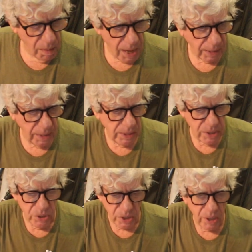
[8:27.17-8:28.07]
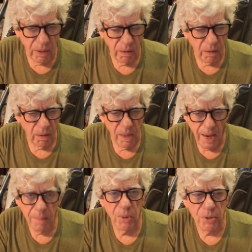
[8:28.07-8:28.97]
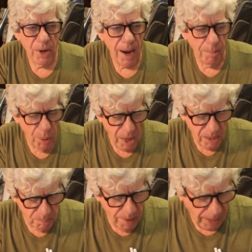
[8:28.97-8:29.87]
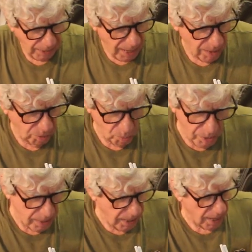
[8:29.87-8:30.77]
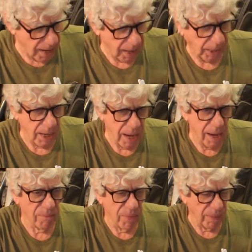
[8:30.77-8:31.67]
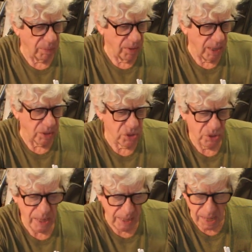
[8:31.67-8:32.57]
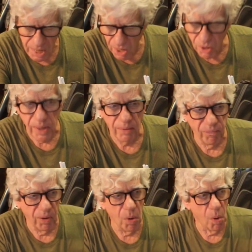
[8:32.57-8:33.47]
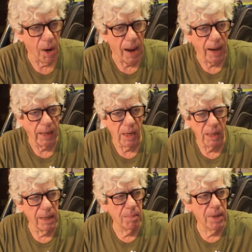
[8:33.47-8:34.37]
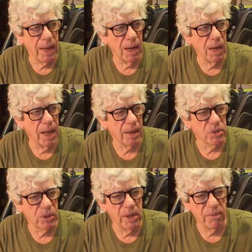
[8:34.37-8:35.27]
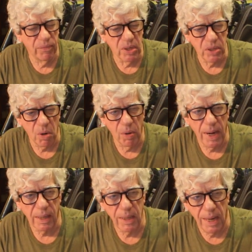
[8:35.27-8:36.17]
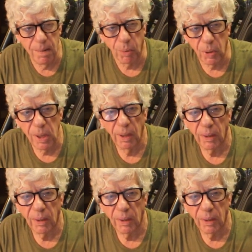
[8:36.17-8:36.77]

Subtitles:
I get these camera tripods back out of the way and I can have that thing sitting here in the floor. I can eliminate a lot of stuff that's on that table,